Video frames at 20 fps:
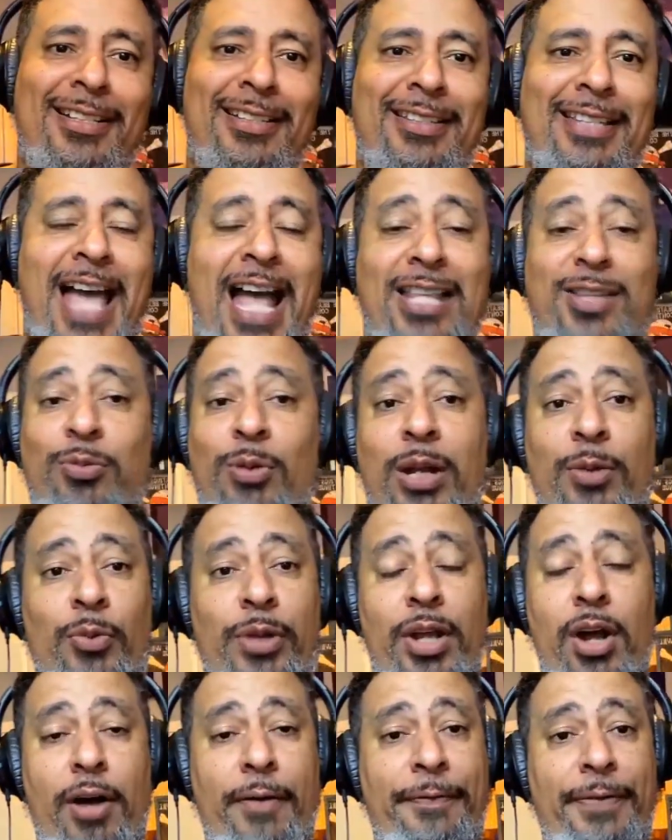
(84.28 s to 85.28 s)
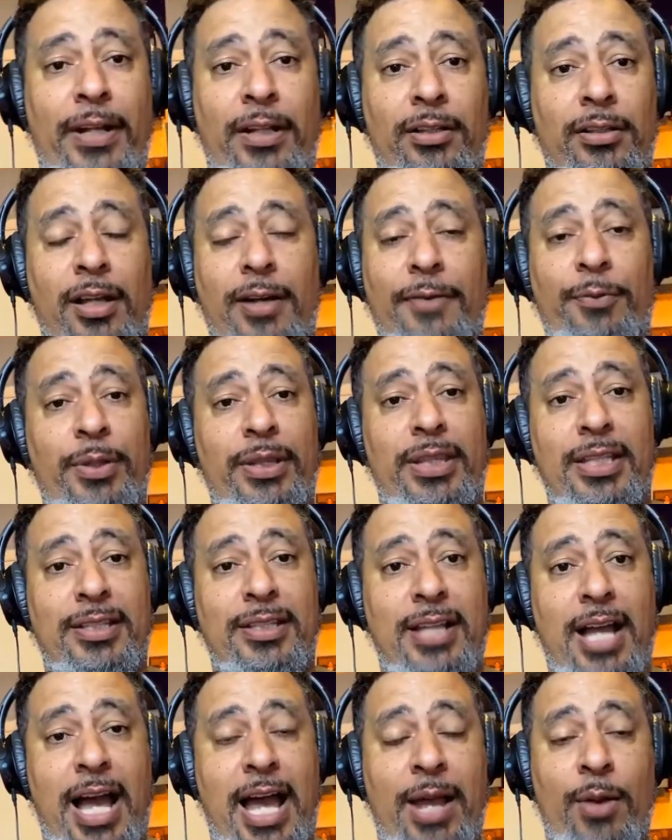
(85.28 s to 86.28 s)
That's when we all fell in love with this
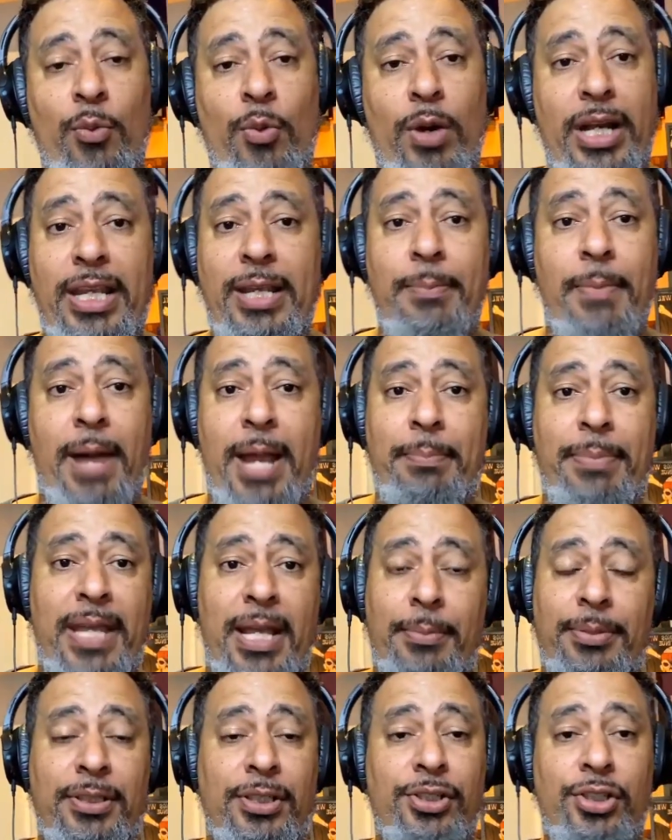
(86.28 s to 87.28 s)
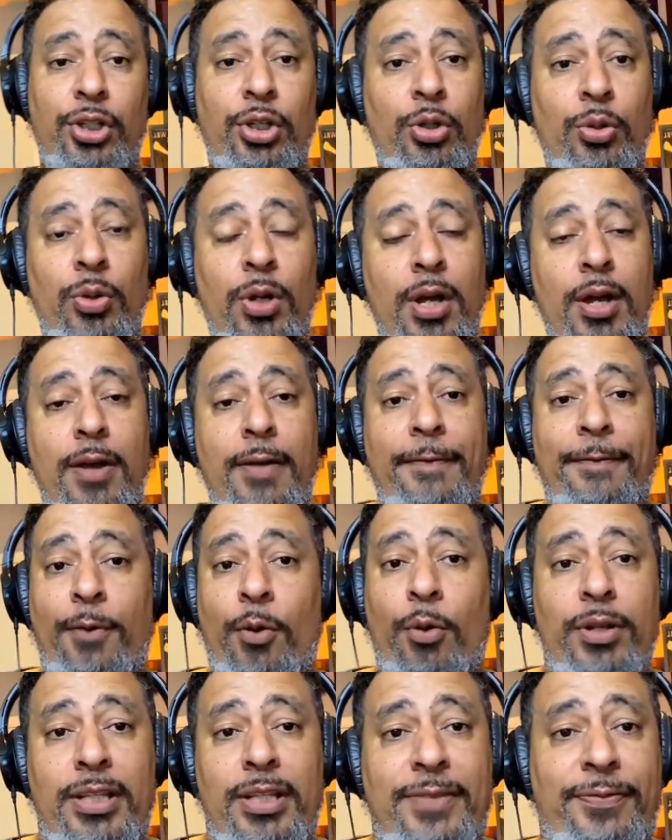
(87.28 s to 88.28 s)
guy and what he might be able to do
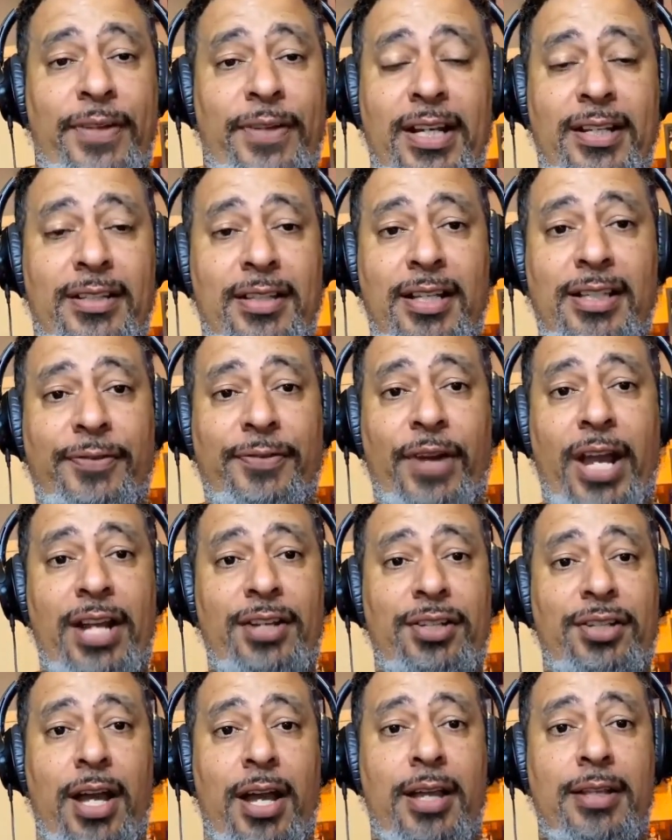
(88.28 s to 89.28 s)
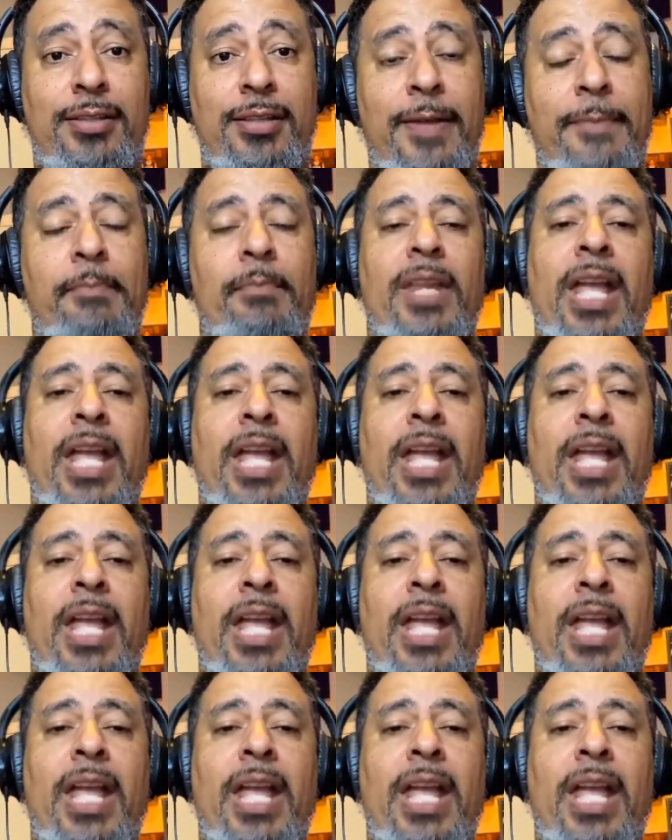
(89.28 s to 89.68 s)
for this Phoenix Suns franchise.